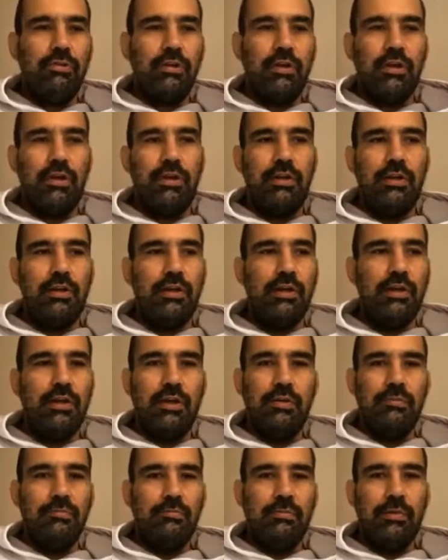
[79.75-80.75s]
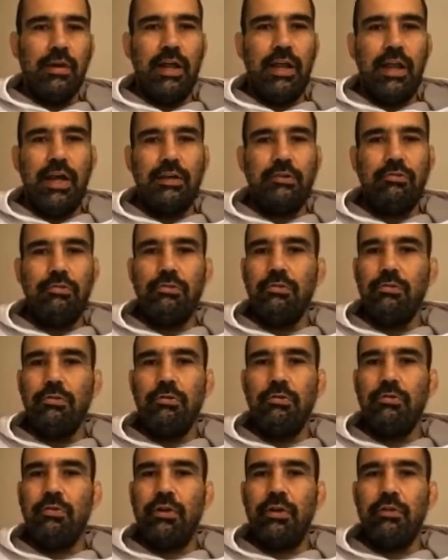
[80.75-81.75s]
and I like to go
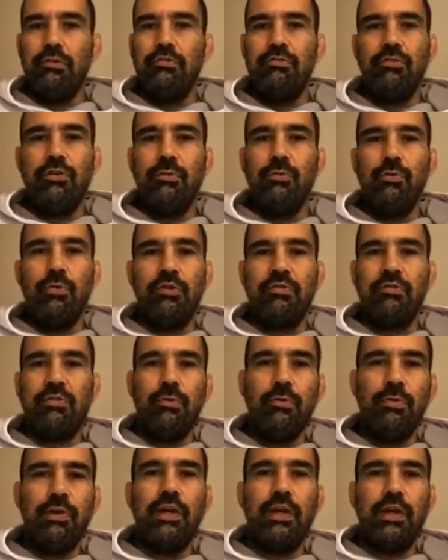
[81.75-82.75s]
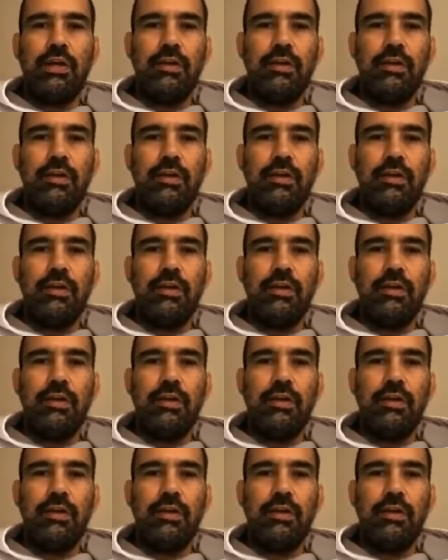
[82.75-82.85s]
in his gym once a week.